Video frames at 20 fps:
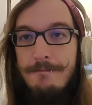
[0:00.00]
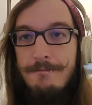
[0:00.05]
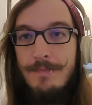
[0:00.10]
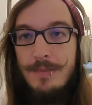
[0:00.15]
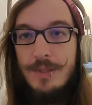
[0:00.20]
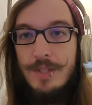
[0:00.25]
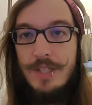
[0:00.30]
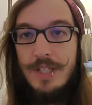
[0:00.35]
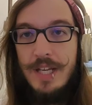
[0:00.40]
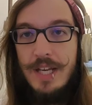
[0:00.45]

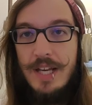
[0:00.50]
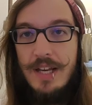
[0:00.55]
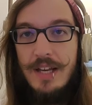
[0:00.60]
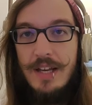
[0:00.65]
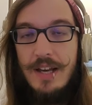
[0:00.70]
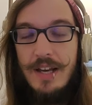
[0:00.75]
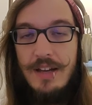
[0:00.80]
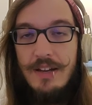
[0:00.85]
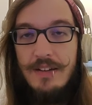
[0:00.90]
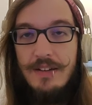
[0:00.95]
Well, yeah,
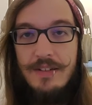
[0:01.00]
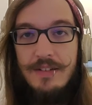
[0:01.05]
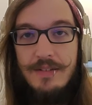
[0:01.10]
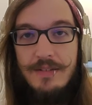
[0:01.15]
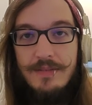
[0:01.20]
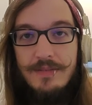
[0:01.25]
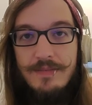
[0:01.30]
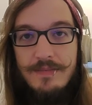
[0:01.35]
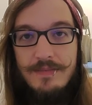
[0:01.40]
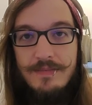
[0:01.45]
I don't know.
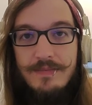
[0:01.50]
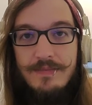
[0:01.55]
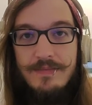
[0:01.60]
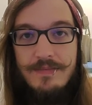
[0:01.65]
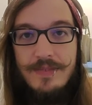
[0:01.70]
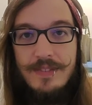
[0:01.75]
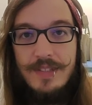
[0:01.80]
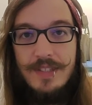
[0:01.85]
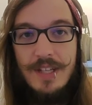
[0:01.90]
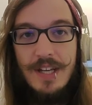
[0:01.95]

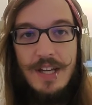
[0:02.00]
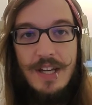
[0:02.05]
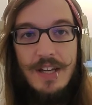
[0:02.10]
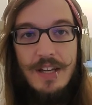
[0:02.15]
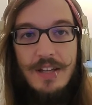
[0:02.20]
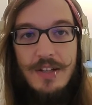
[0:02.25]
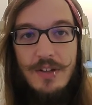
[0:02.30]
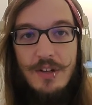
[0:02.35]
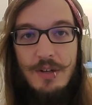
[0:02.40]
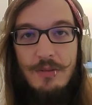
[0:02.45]

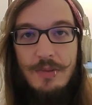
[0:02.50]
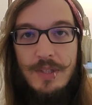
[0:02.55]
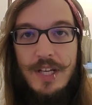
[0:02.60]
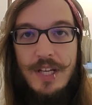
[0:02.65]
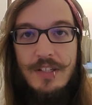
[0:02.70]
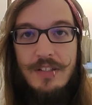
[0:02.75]
Normally